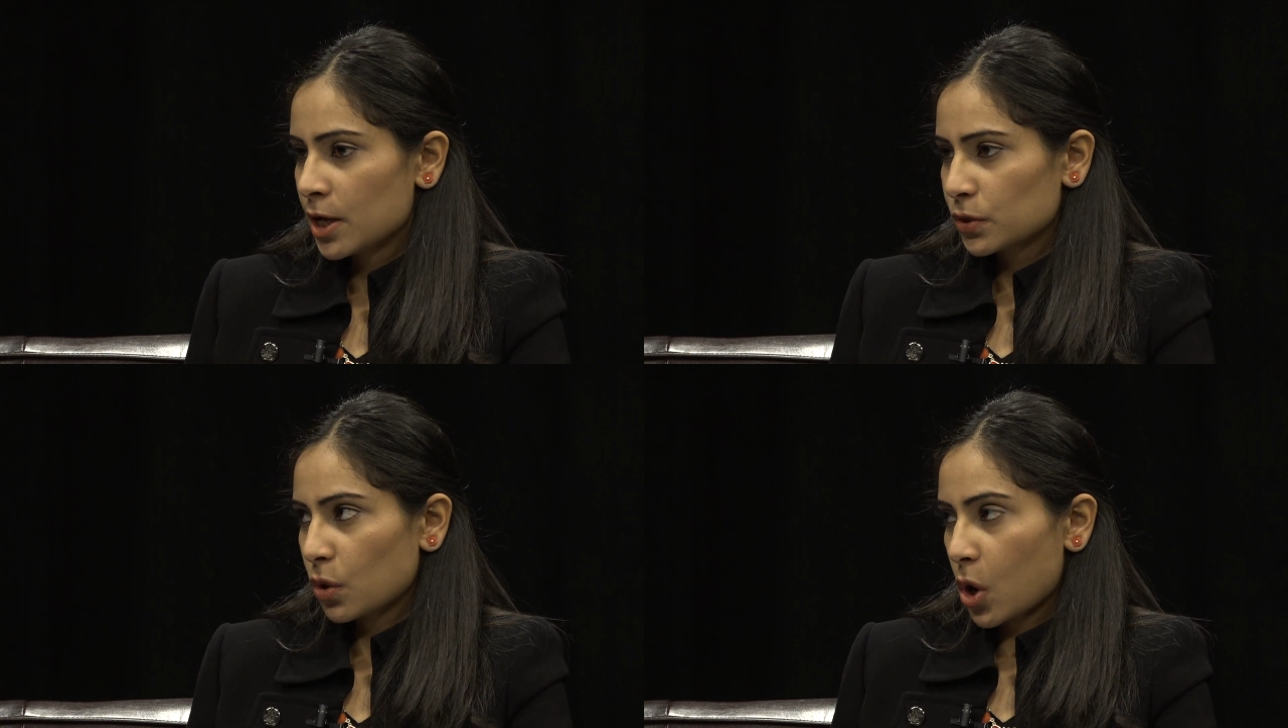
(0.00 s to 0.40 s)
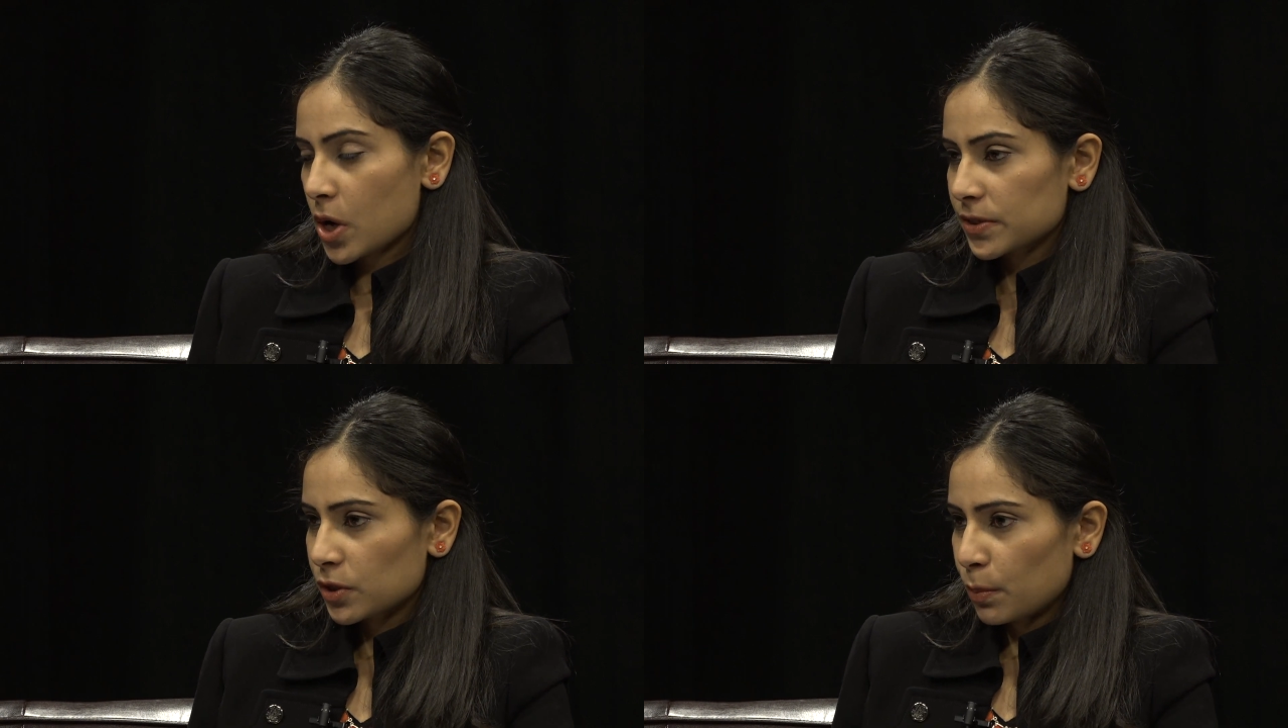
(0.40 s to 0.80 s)
So
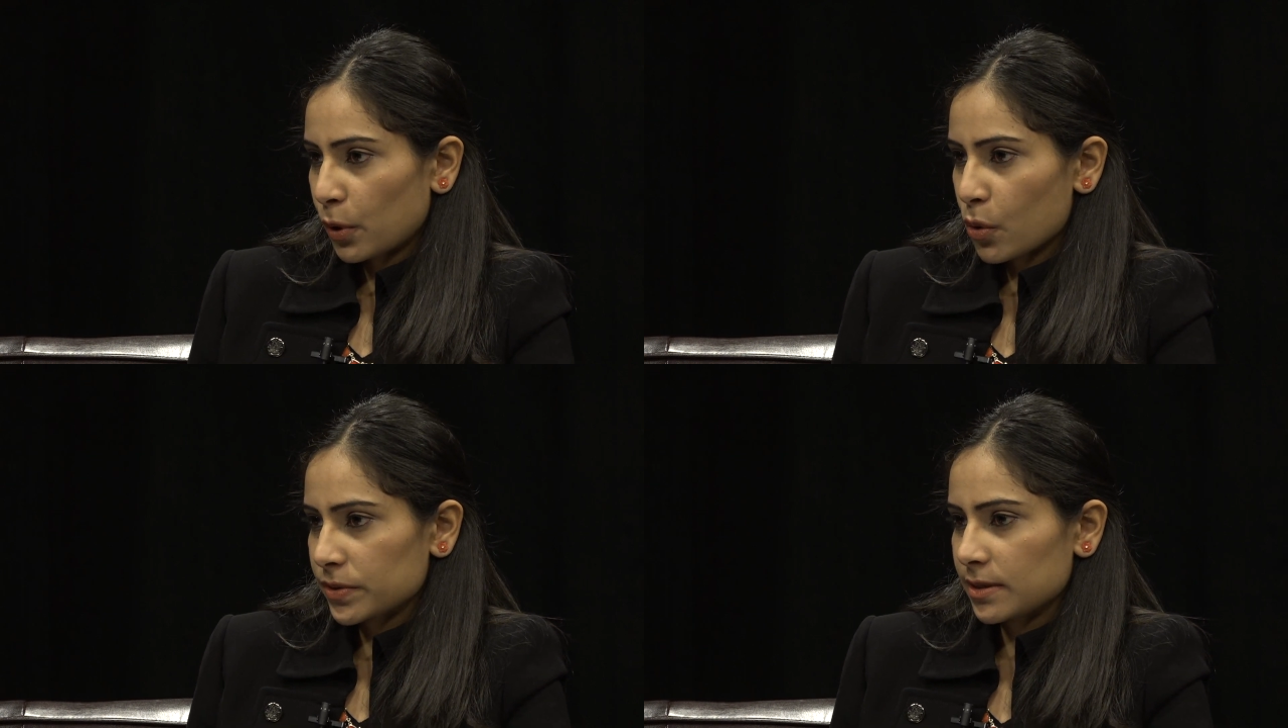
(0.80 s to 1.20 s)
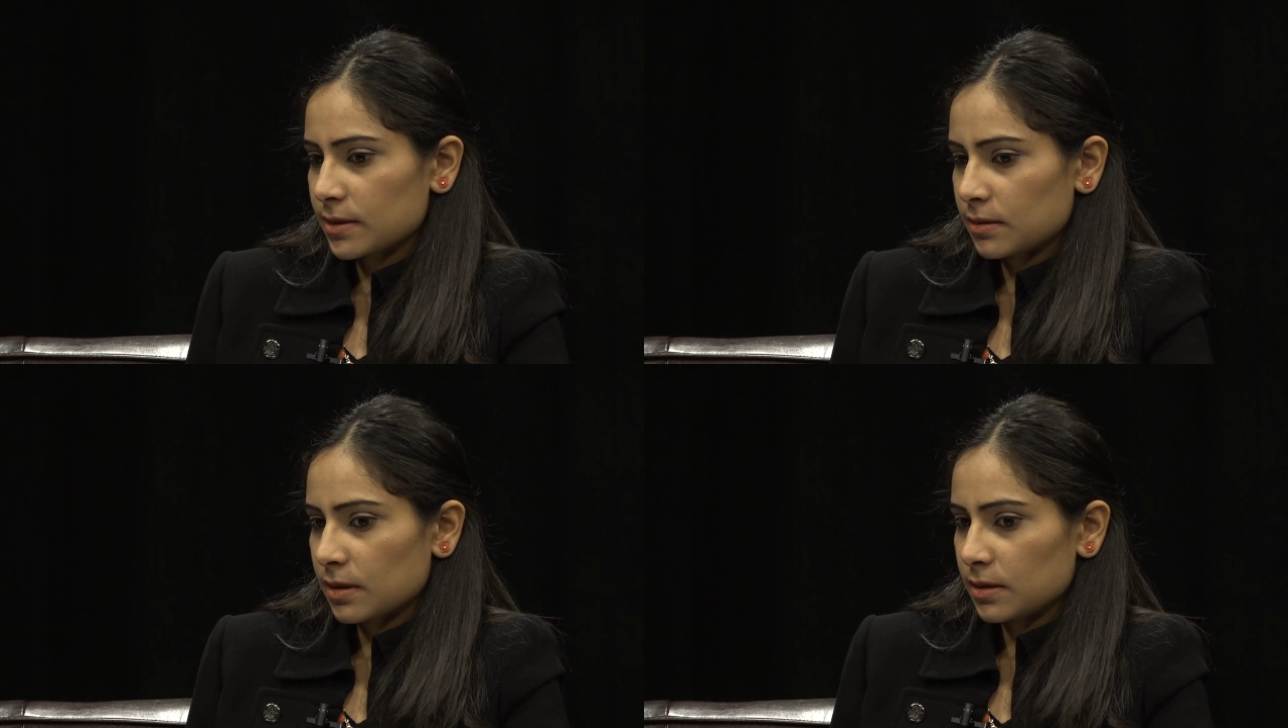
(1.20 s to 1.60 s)

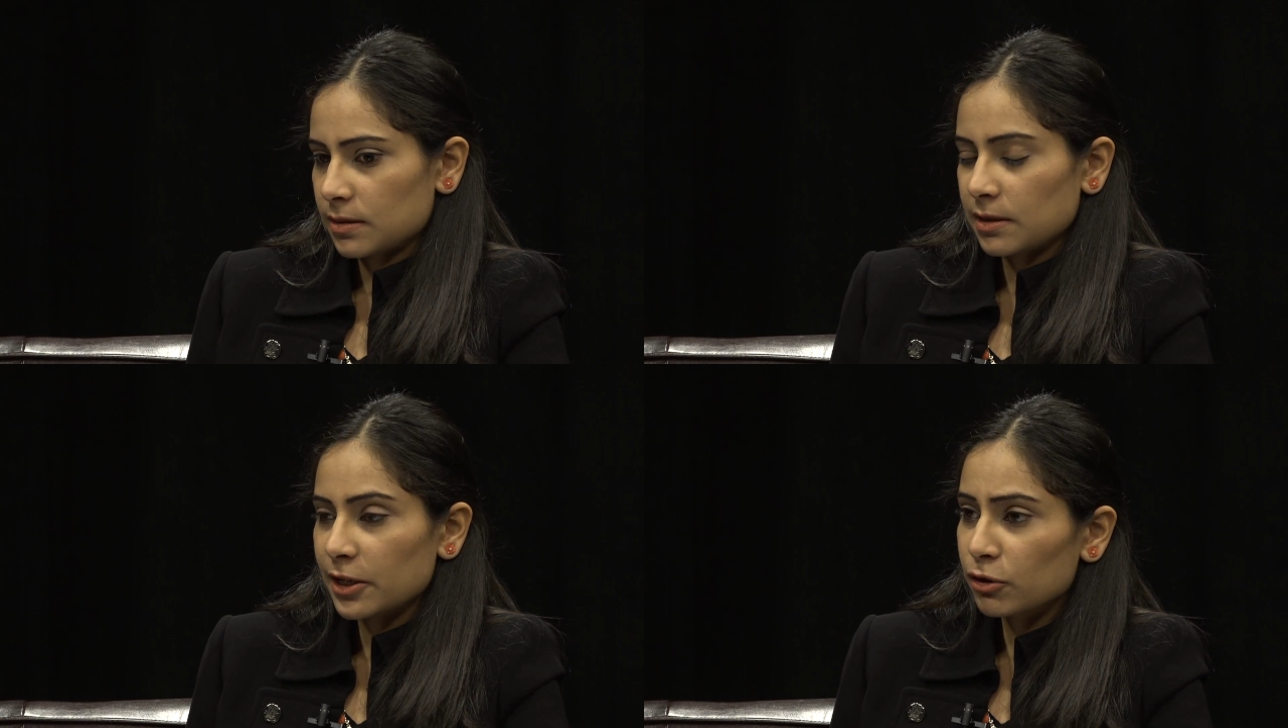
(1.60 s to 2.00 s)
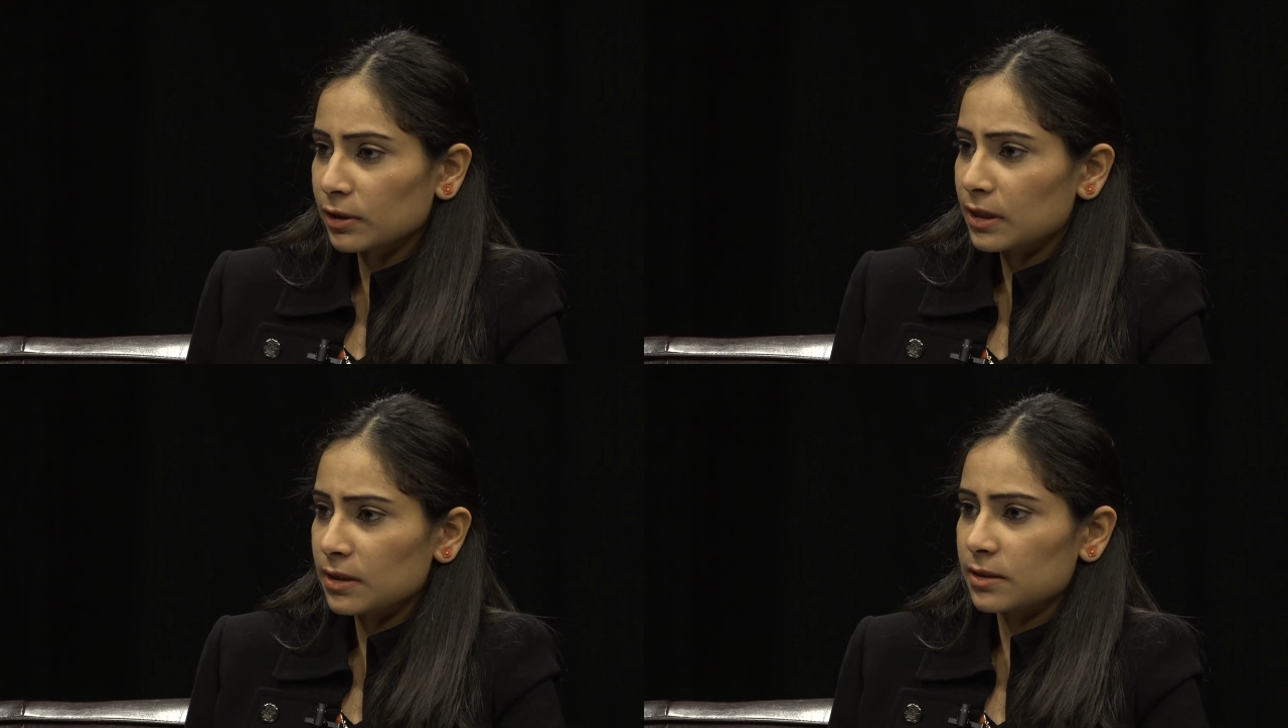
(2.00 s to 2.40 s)
osteoporosis
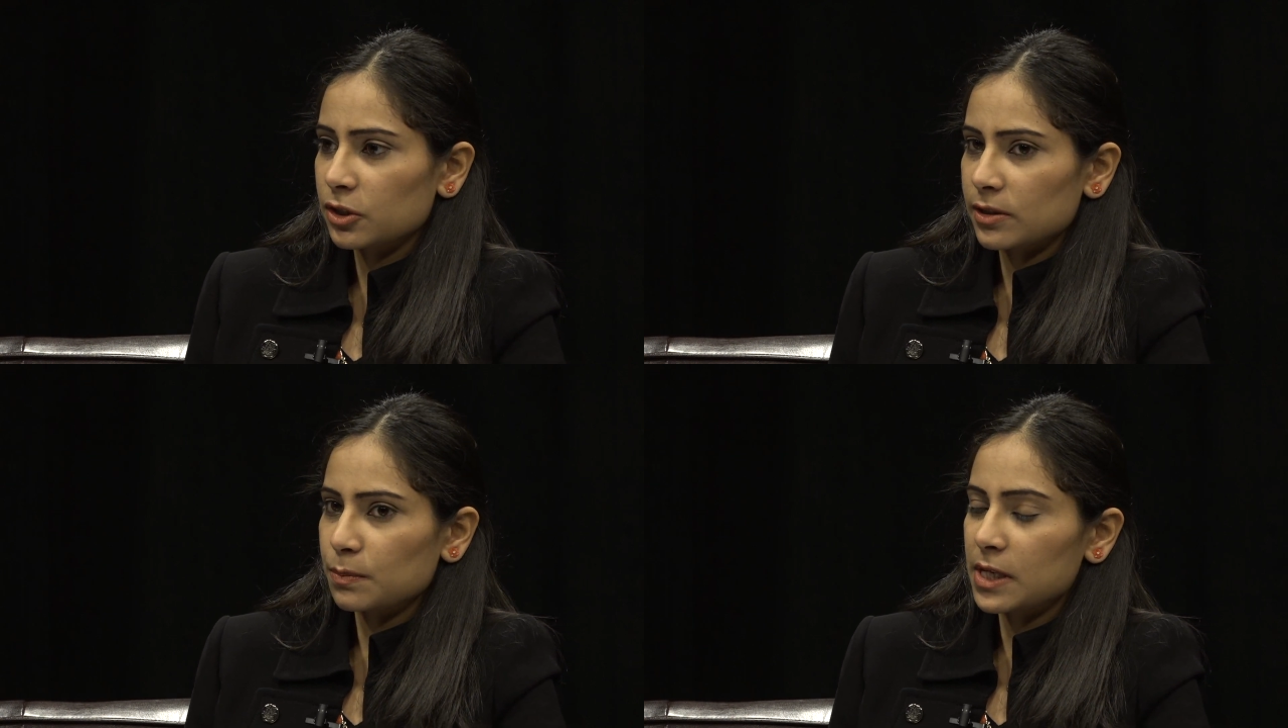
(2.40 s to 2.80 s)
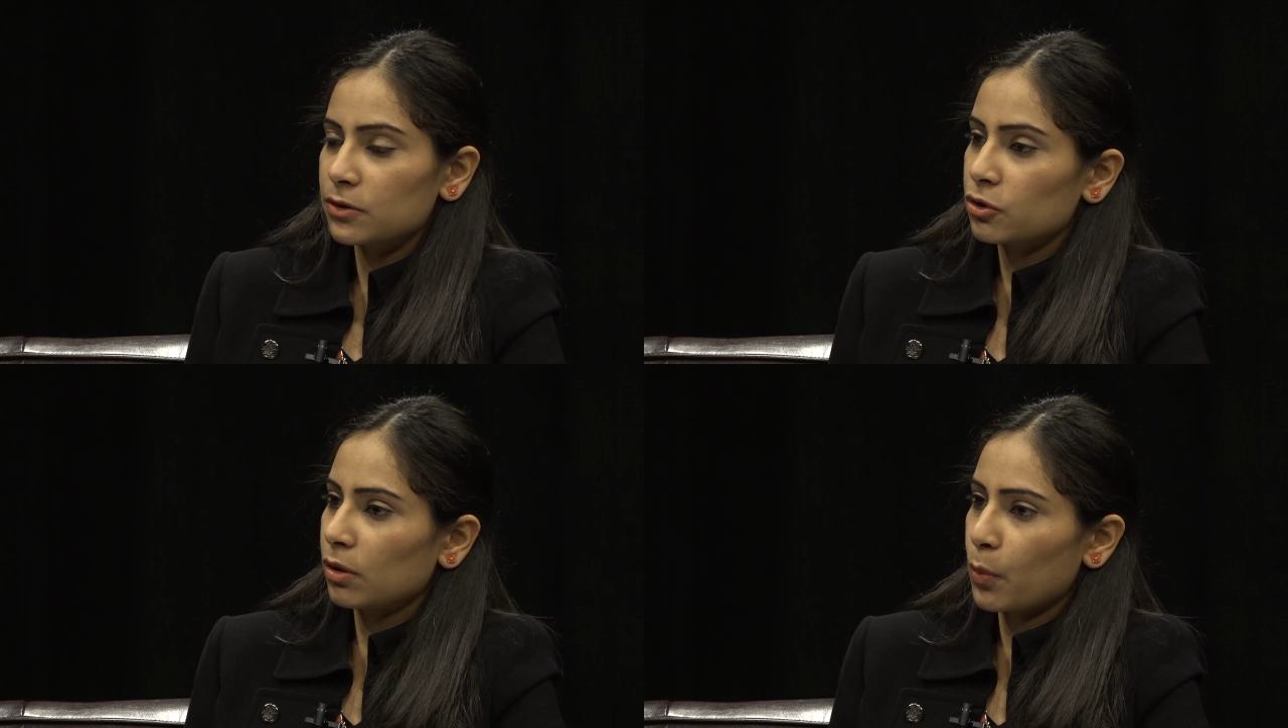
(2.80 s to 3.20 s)
it just
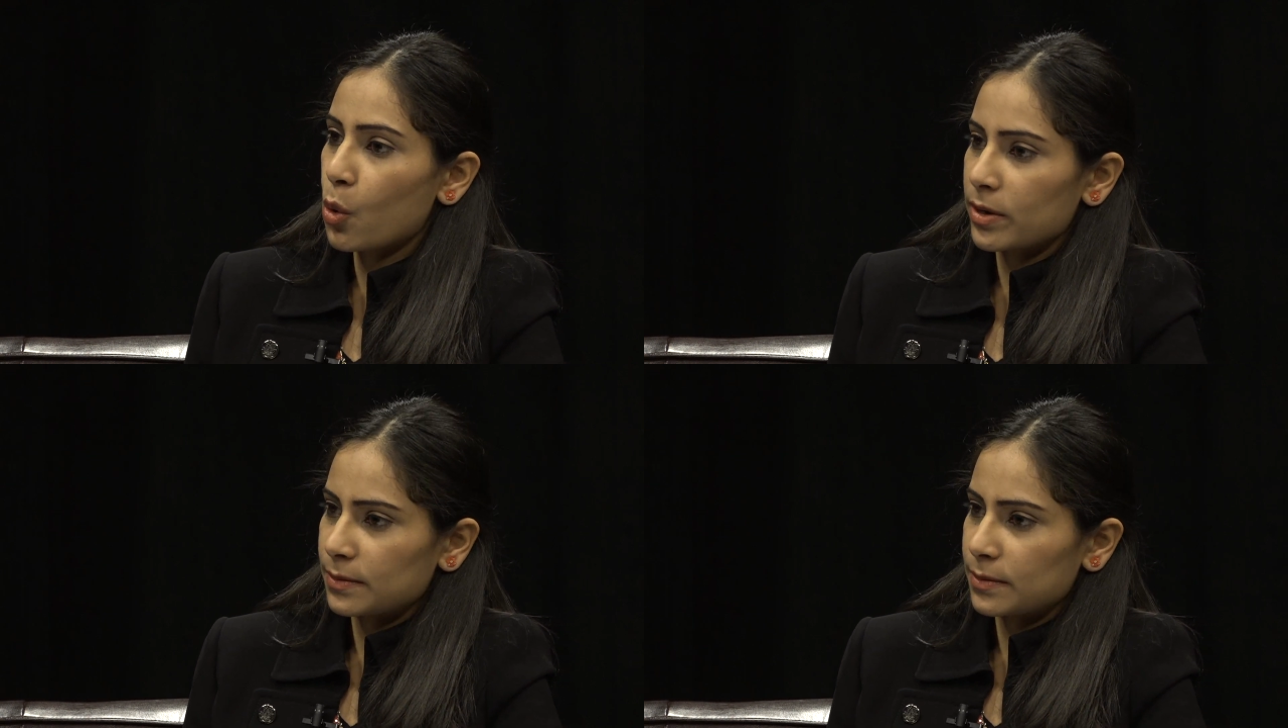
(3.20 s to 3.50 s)
means your porous